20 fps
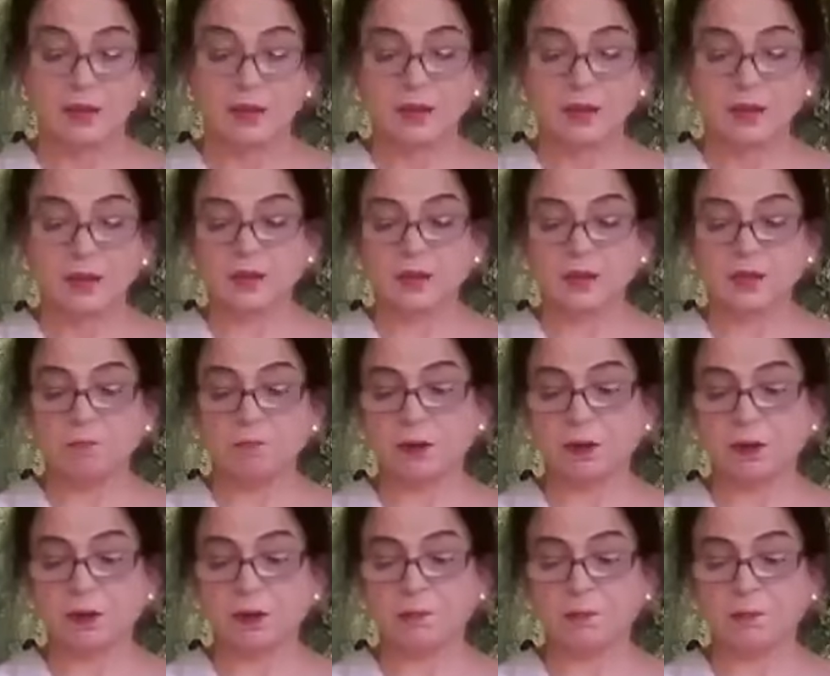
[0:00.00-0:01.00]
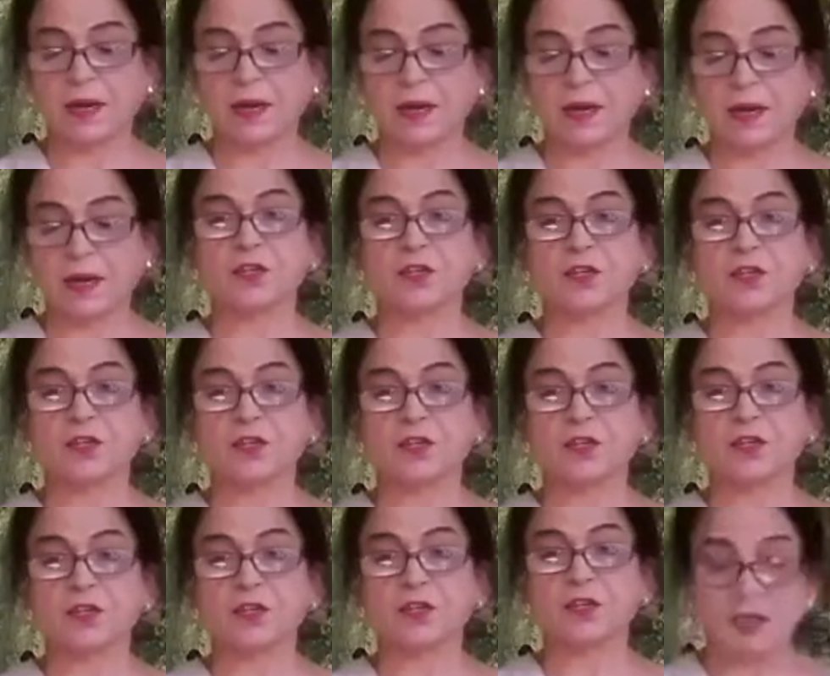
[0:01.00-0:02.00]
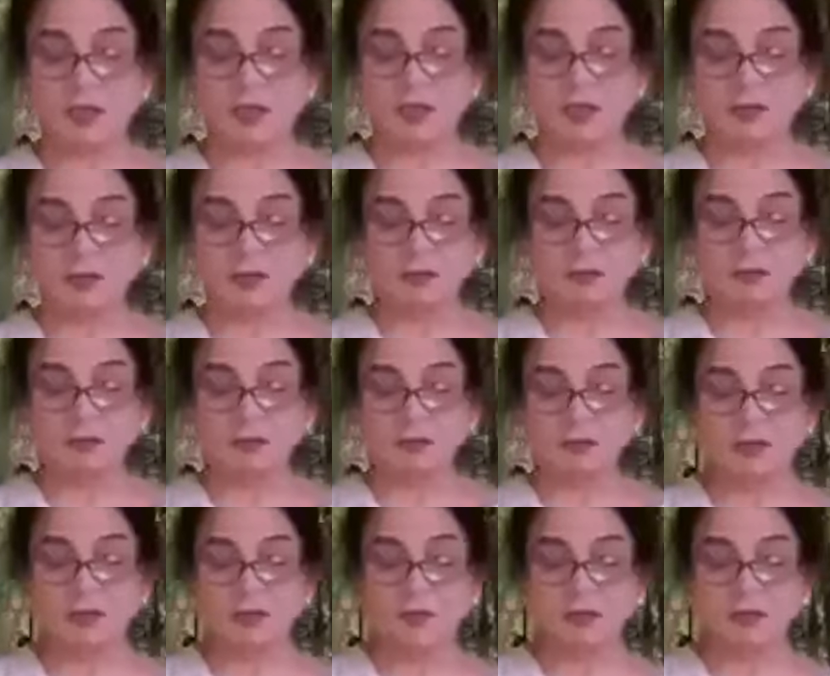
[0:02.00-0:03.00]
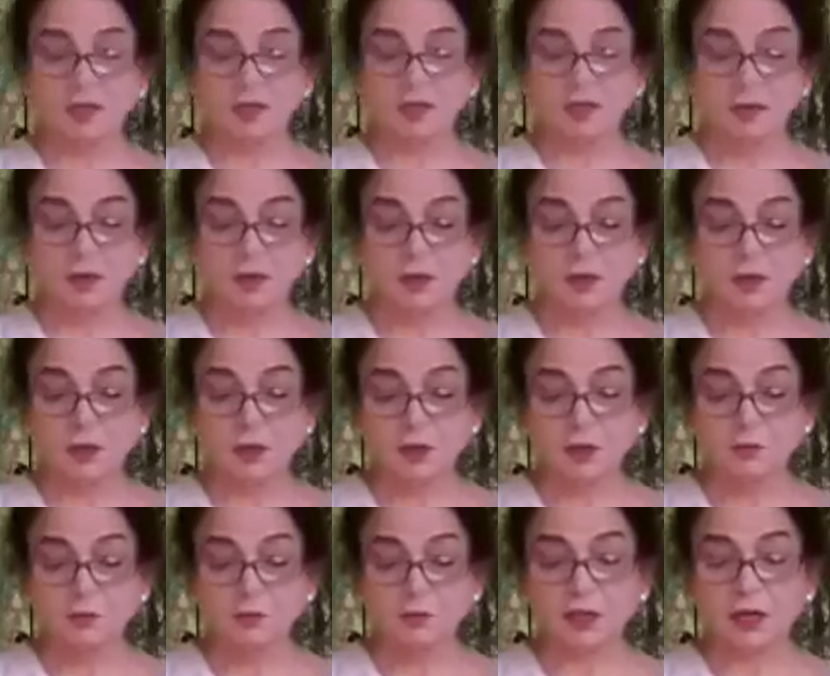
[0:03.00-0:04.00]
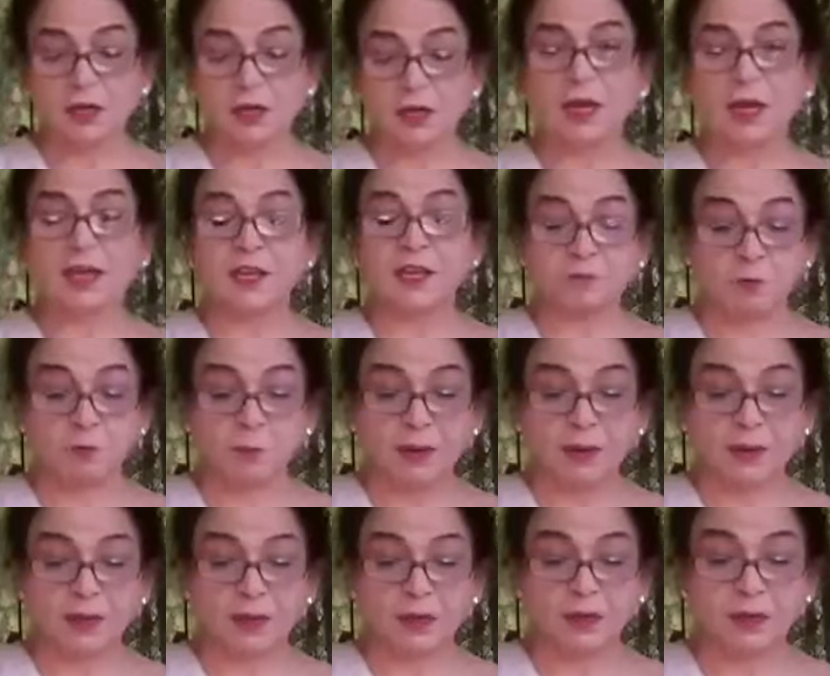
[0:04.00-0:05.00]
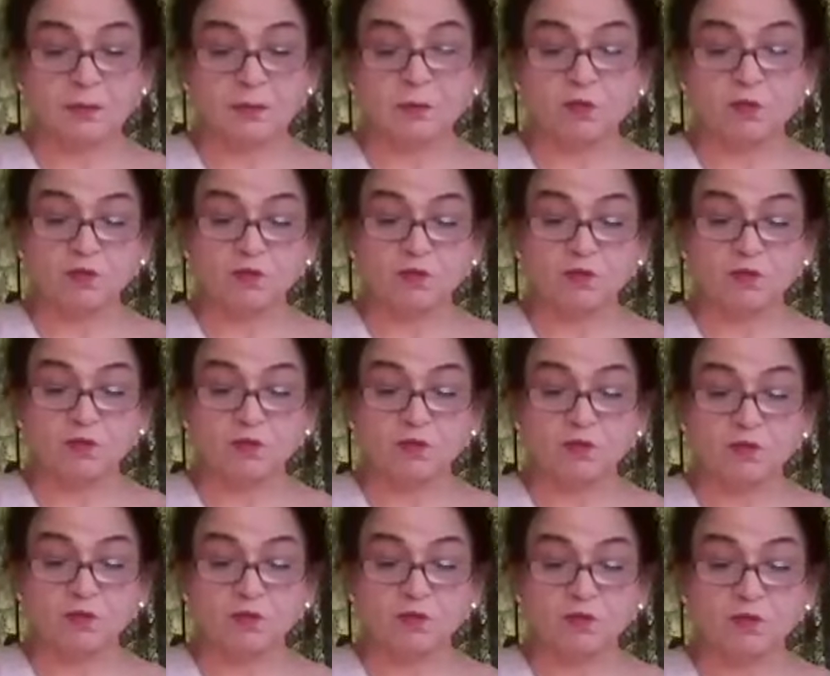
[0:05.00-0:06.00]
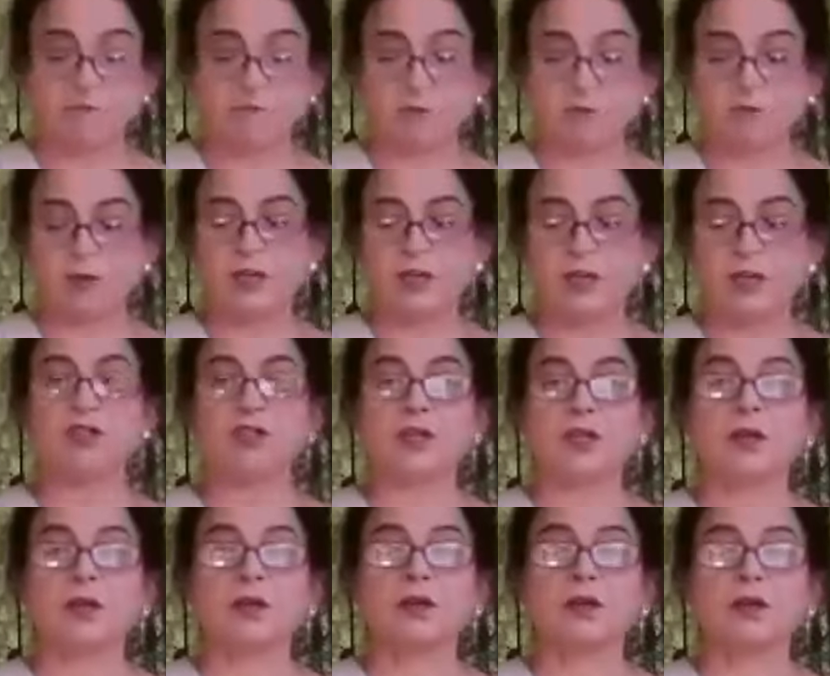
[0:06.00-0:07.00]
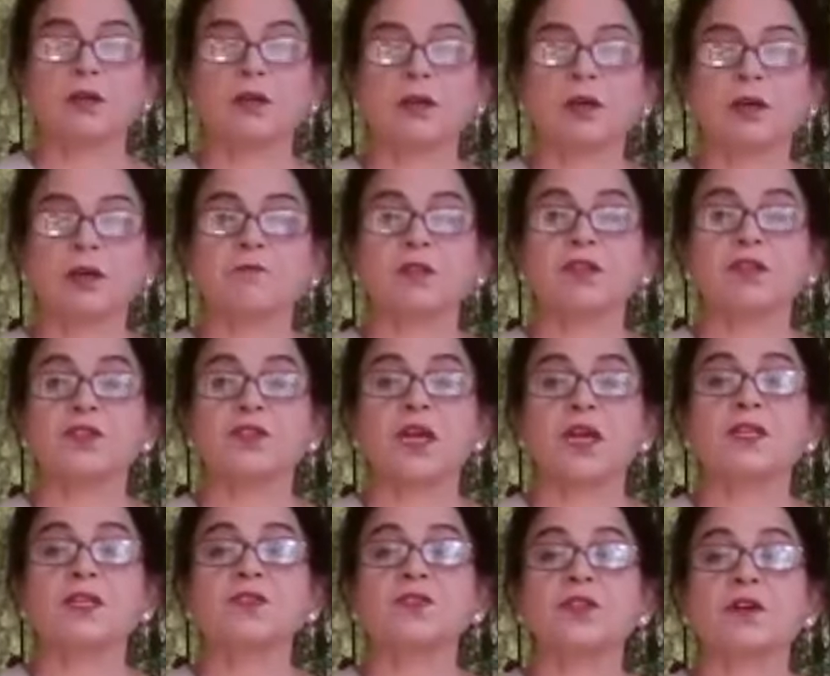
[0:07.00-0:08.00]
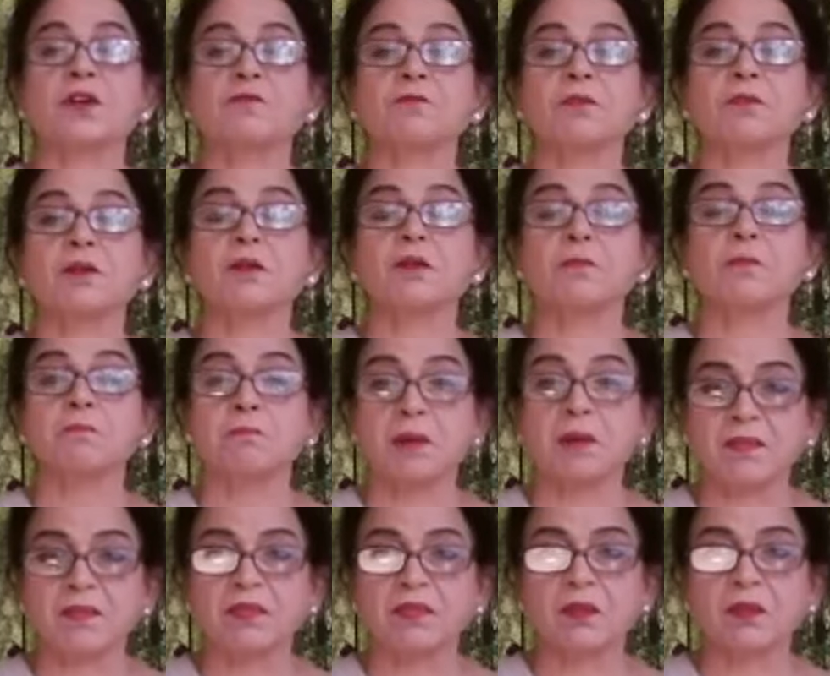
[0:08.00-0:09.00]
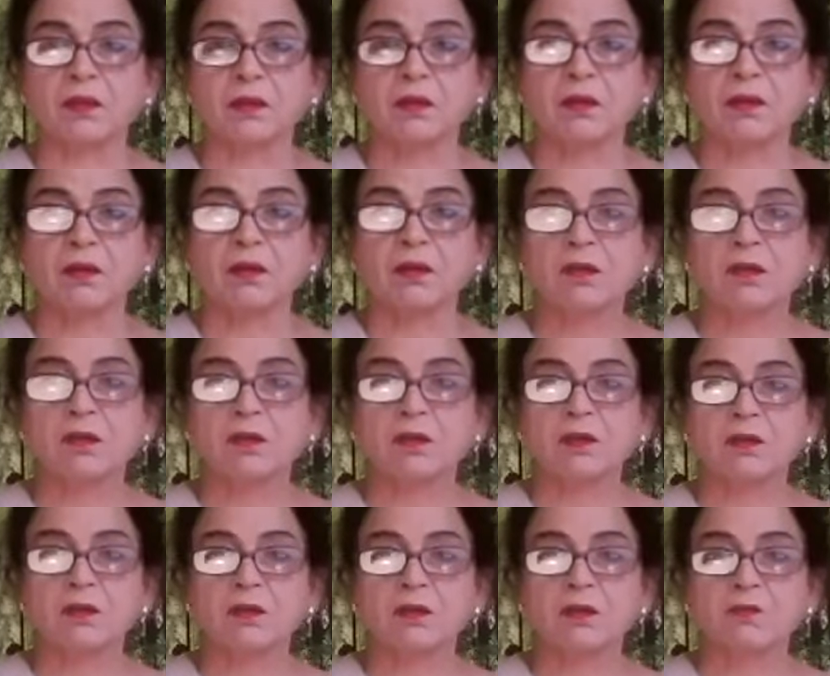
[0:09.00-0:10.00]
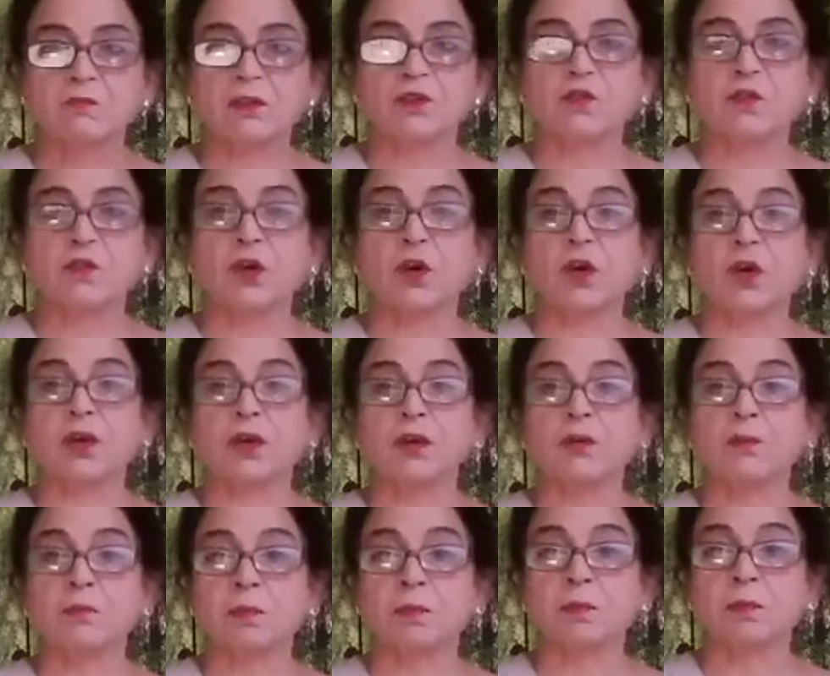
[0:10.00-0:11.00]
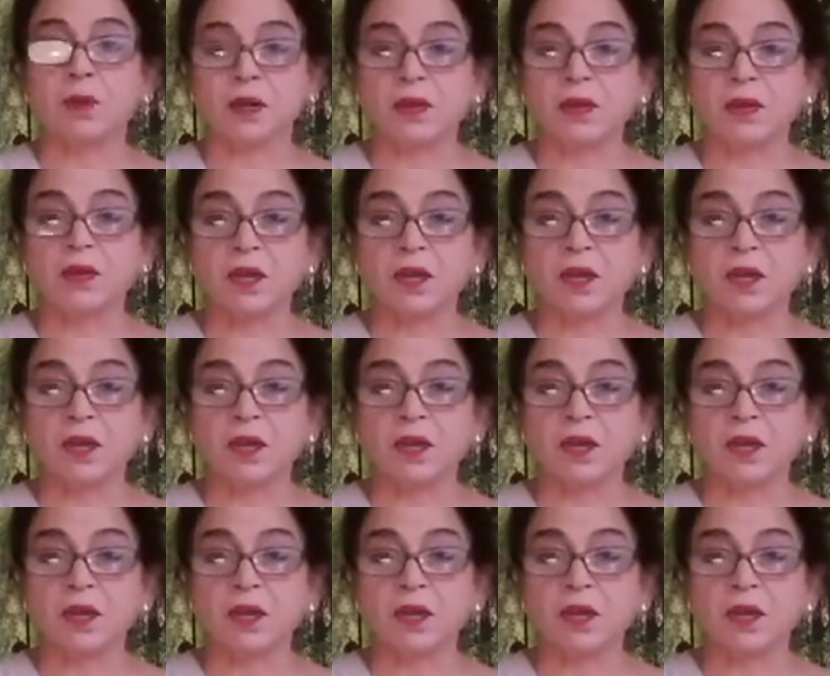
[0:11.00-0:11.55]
The simple practice of deep breathing with diaphragmatic movement is the foundation of the science of breath, which we call pranayama.